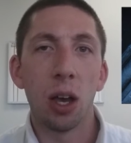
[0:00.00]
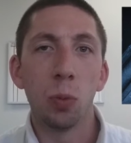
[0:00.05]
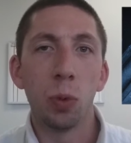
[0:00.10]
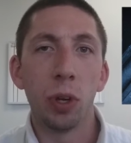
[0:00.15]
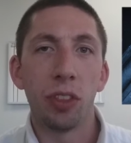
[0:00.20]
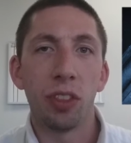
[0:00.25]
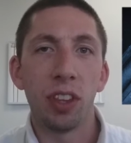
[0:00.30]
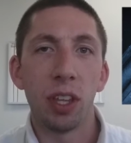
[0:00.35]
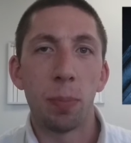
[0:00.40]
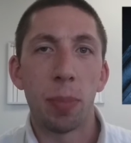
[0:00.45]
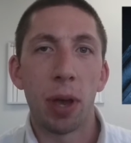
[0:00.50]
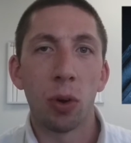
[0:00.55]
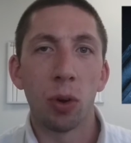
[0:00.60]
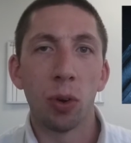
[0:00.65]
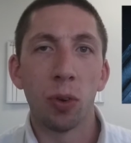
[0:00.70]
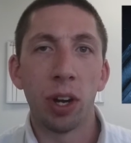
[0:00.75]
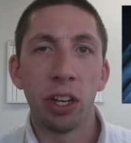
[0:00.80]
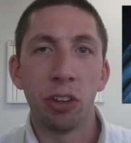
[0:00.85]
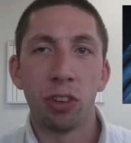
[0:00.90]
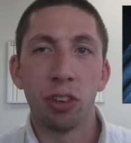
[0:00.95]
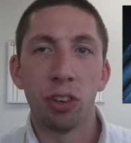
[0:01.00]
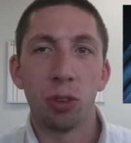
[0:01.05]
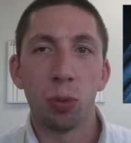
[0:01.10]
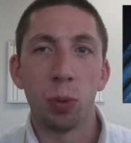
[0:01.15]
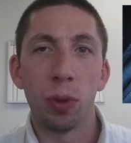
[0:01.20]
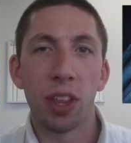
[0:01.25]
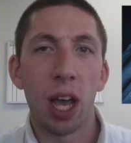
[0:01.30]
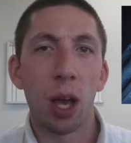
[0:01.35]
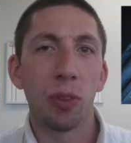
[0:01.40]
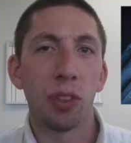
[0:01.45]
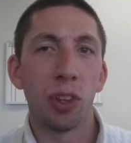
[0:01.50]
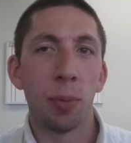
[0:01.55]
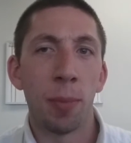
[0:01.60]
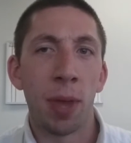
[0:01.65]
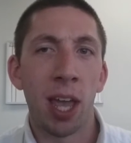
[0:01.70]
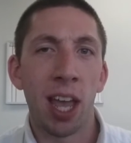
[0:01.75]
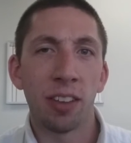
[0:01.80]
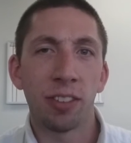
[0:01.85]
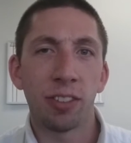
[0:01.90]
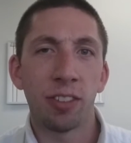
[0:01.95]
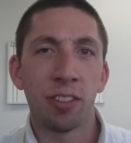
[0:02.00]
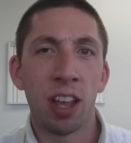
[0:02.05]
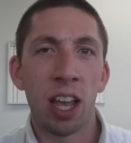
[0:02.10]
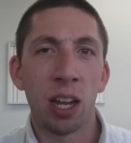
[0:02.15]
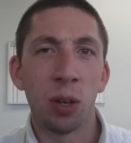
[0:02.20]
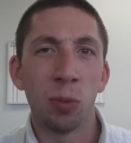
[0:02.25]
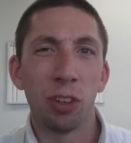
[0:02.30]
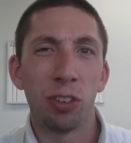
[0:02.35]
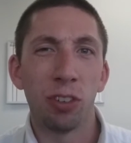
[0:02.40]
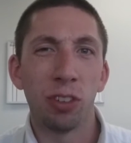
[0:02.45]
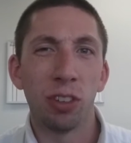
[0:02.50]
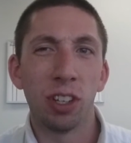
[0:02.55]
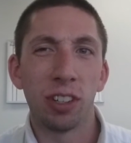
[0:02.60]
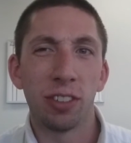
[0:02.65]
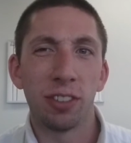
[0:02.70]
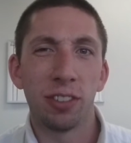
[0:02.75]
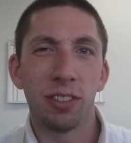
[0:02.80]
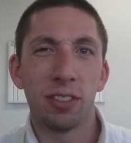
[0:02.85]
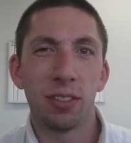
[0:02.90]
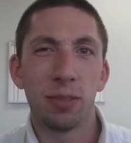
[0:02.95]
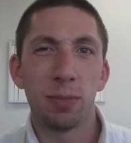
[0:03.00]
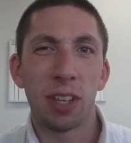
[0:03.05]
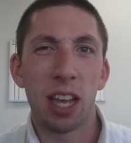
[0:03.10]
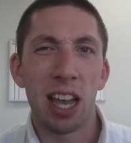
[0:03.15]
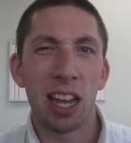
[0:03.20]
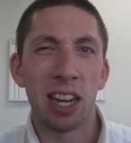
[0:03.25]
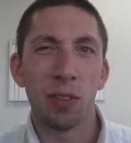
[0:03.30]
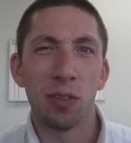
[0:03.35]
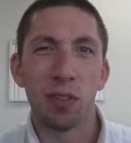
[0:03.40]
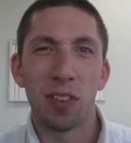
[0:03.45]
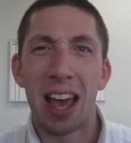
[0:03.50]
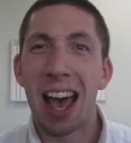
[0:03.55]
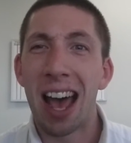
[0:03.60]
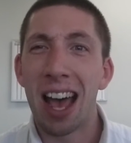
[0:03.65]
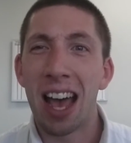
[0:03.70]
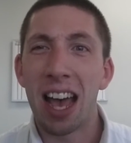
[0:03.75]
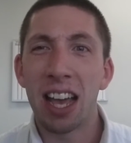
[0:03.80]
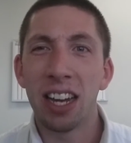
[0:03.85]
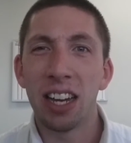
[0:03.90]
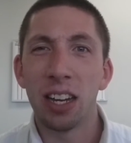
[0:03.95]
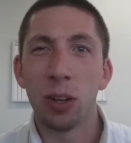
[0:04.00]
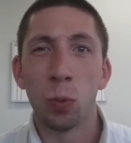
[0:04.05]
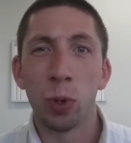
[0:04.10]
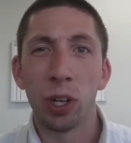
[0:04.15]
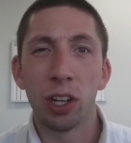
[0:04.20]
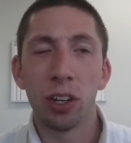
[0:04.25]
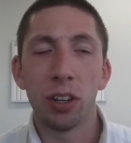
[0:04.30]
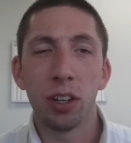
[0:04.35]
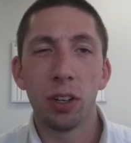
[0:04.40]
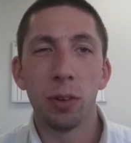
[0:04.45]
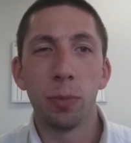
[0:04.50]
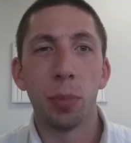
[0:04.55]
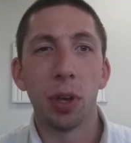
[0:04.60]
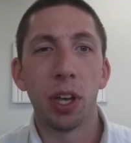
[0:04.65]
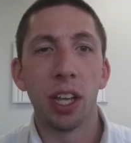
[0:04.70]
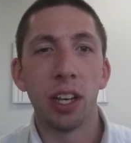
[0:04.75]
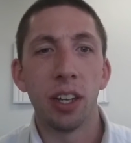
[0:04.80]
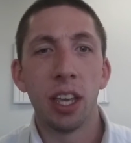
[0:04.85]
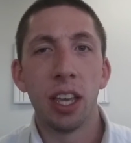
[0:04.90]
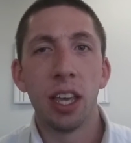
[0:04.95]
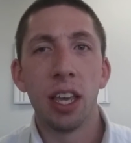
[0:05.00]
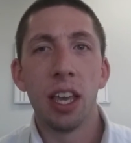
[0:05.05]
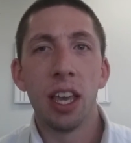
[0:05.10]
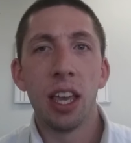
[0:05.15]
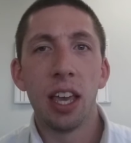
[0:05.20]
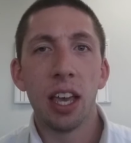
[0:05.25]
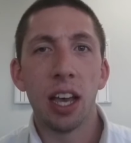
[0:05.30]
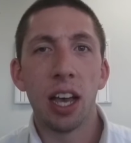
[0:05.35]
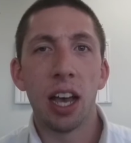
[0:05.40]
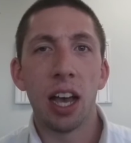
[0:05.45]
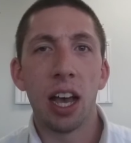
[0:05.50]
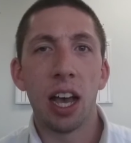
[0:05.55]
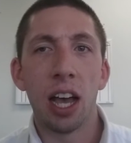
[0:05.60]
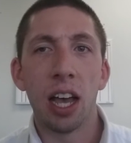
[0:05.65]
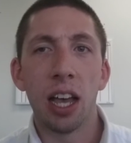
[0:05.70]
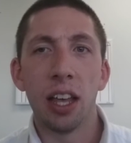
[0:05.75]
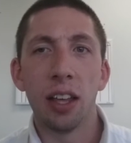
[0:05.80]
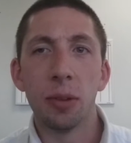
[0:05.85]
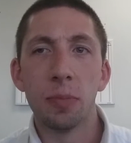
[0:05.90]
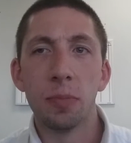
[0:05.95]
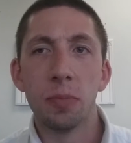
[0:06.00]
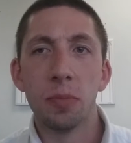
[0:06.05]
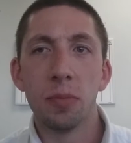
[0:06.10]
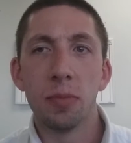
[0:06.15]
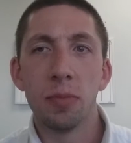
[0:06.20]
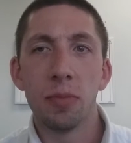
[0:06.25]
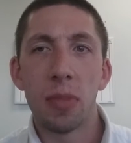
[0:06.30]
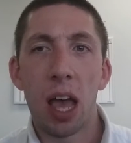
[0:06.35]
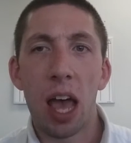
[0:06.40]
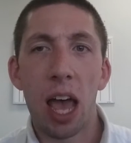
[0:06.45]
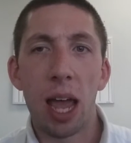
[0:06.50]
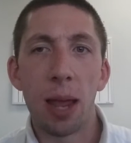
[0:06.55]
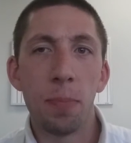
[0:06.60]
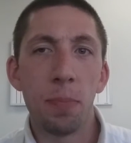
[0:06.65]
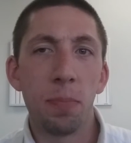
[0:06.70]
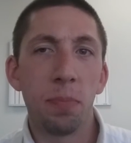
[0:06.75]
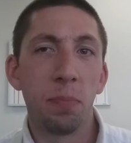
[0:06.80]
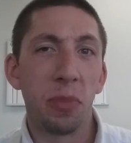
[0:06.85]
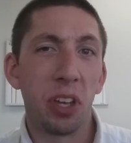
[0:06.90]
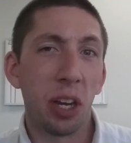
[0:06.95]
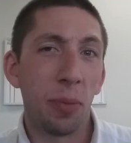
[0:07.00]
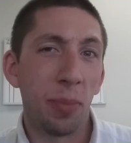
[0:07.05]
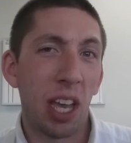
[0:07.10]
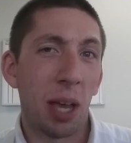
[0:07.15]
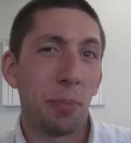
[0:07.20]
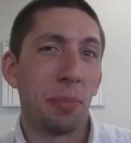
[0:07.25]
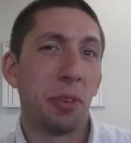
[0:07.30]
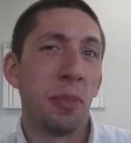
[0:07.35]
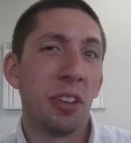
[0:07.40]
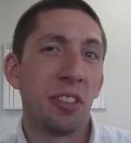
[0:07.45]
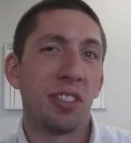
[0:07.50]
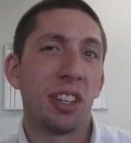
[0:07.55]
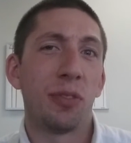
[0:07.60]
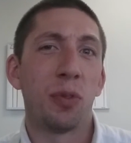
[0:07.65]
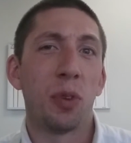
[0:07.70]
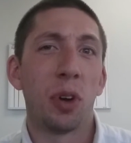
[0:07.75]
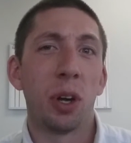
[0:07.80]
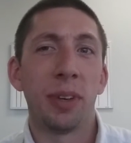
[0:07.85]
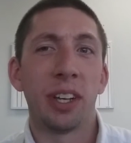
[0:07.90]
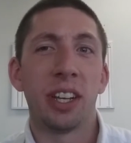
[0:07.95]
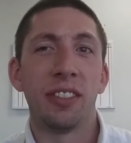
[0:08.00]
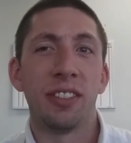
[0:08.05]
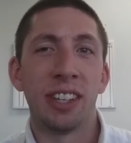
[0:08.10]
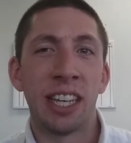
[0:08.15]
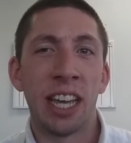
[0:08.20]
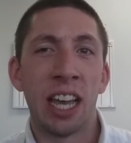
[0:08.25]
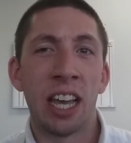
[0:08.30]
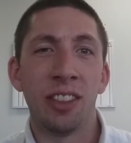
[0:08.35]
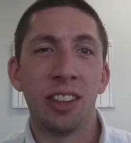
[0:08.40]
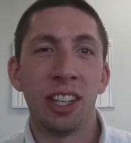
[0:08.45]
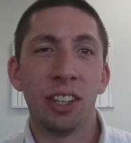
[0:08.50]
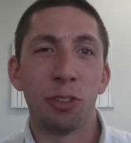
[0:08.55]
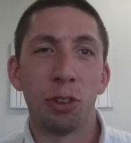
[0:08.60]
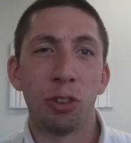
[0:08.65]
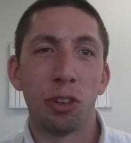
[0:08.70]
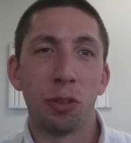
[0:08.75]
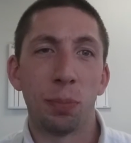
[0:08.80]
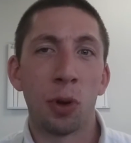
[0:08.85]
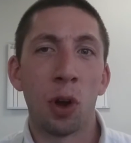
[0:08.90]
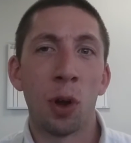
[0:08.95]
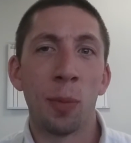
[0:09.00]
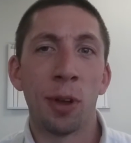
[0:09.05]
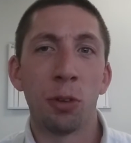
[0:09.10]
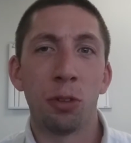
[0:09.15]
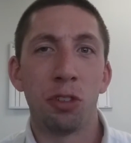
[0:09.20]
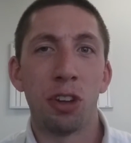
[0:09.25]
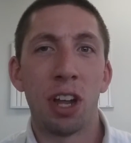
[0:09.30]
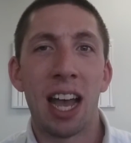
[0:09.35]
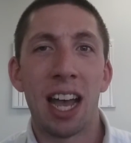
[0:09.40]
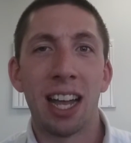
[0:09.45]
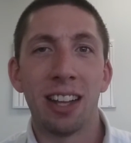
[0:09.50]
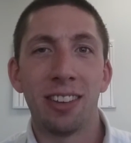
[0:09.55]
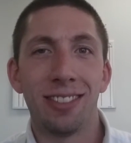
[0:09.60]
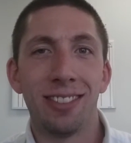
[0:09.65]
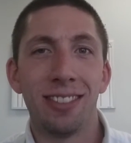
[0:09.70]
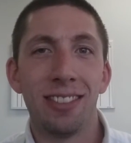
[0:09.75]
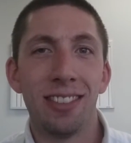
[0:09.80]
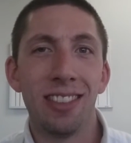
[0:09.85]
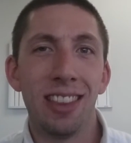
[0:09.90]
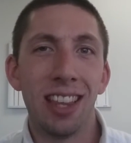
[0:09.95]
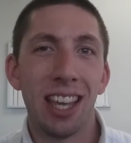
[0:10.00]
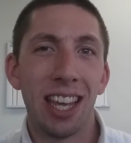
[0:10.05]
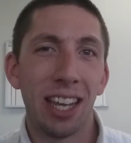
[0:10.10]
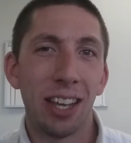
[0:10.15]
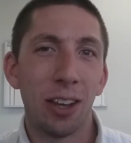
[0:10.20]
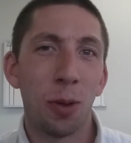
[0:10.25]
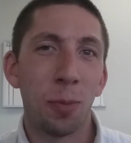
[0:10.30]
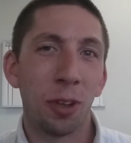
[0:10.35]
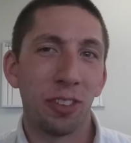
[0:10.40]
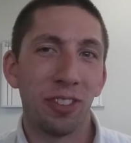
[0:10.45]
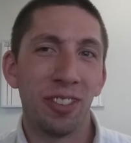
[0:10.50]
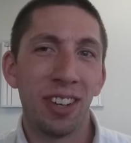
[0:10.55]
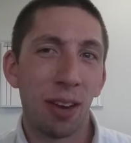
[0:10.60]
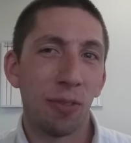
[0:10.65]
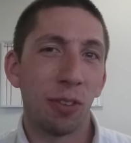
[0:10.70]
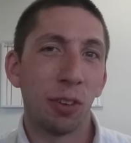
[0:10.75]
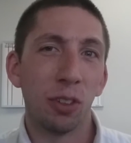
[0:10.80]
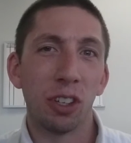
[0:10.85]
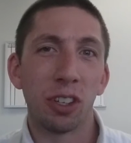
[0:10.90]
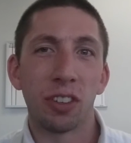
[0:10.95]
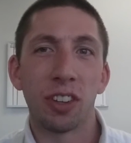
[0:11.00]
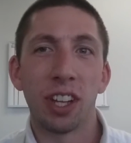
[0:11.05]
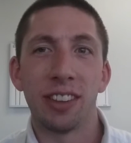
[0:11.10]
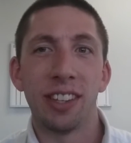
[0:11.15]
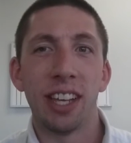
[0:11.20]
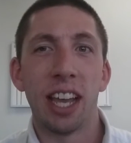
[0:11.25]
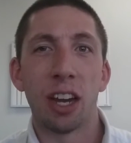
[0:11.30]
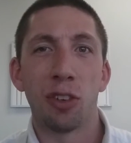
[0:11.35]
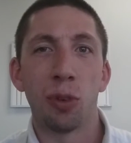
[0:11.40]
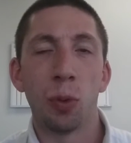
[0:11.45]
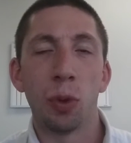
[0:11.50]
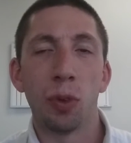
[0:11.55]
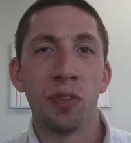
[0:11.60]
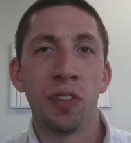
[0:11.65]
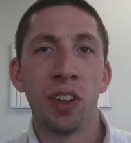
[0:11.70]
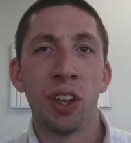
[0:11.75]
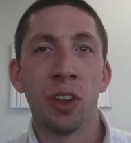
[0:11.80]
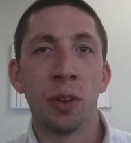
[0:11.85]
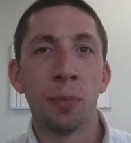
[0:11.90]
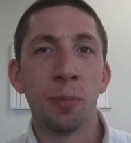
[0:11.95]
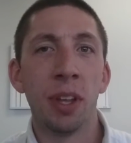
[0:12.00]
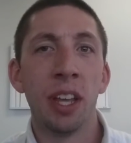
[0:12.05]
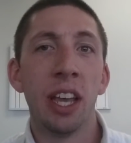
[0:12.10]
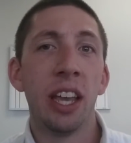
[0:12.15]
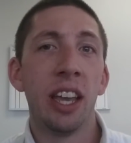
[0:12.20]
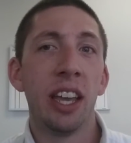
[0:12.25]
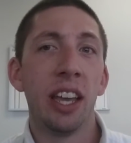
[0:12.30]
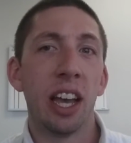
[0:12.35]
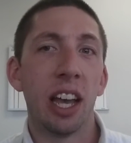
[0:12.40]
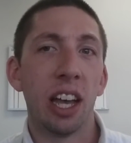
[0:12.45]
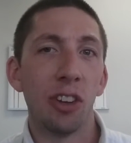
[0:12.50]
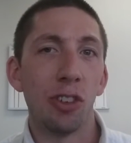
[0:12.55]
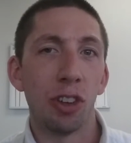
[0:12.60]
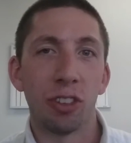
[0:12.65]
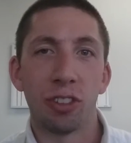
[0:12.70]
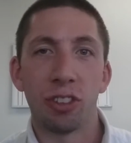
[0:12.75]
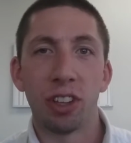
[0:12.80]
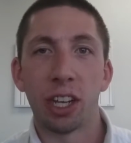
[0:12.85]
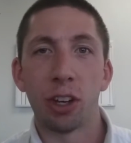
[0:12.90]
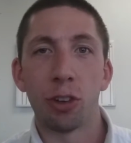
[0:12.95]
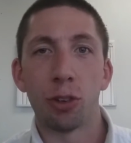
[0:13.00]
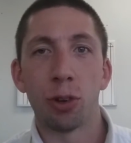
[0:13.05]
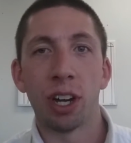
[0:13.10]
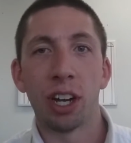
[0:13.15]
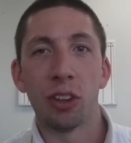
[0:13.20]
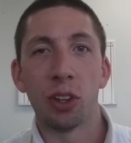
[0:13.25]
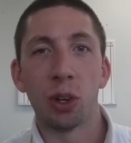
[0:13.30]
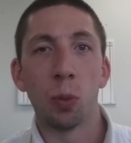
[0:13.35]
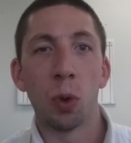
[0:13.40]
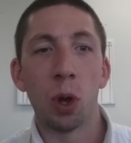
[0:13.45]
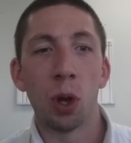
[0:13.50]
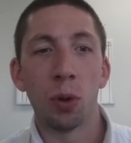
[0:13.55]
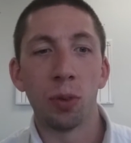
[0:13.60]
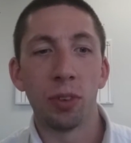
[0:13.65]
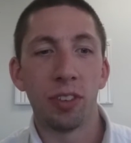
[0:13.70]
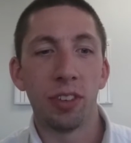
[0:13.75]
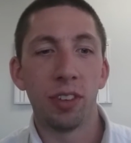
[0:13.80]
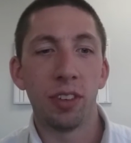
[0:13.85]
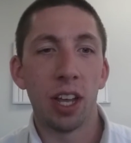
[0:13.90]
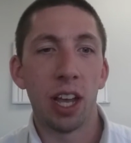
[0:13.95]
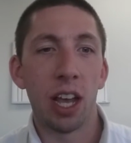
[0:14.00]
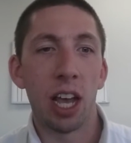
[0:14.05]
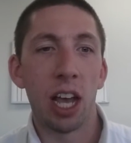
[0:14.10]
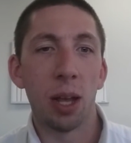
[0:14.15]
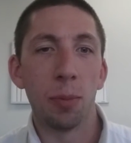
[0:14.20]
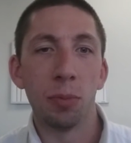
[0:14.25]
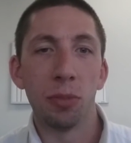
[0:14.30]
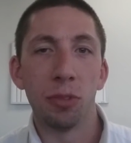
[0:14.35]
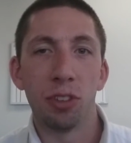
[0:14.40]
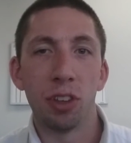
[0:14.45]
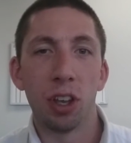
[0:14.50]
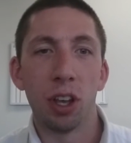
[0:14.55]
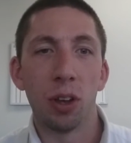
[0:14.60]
with the Power Rangers without their masks on, which looks kind of odd and weird, but I'm going to be optimistic for it because, again, these are just promo shots. They almost never look like the actual film, just like a trailer won't. And